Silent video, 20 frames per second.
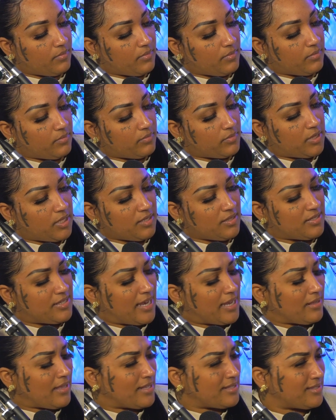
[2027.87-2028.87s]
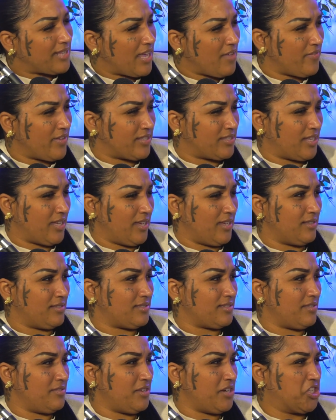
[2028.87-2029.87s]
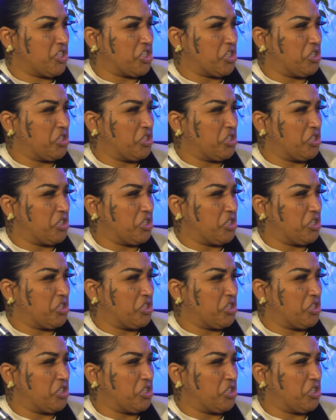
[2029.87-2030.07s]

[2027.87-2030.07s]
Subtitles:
then daylight savings hits, and then it's